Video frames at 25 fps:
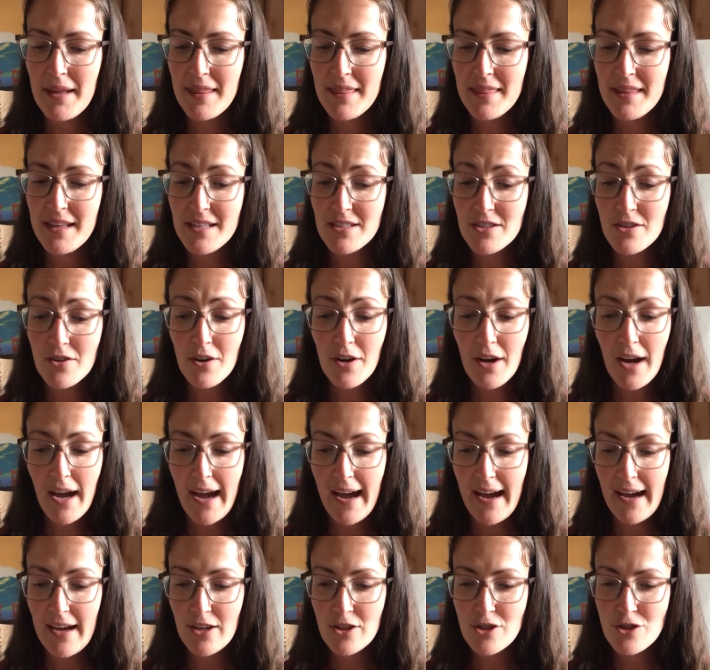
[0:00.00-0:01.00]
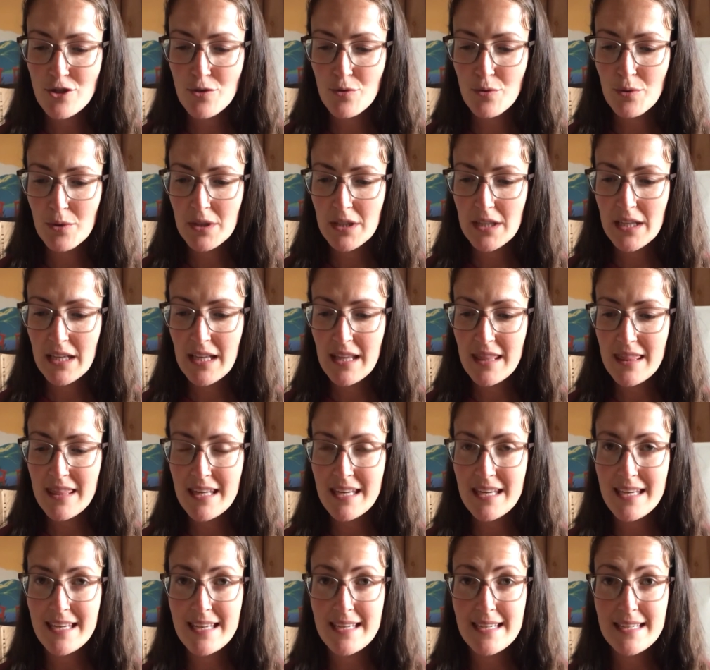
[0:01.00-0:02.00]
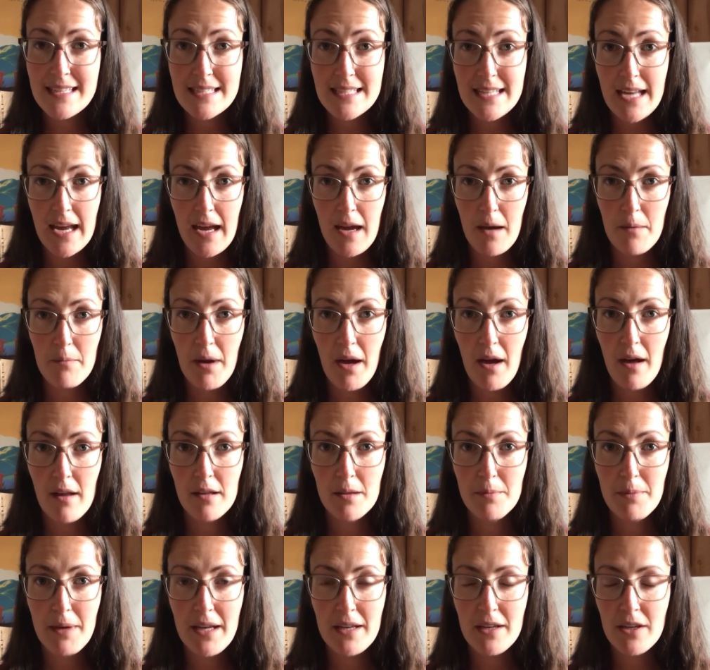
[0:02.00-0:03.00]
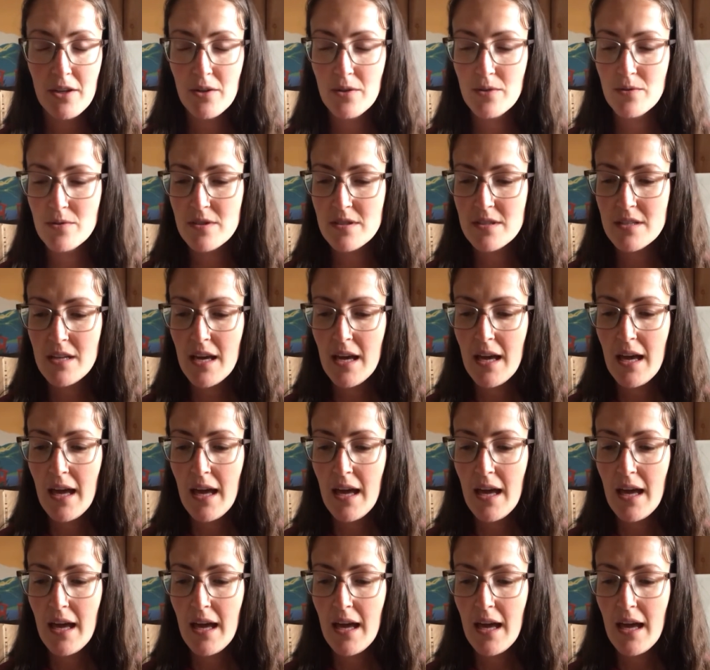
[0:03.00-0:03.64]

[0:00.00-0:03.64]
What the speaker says: These are actually the Tam jalapenos,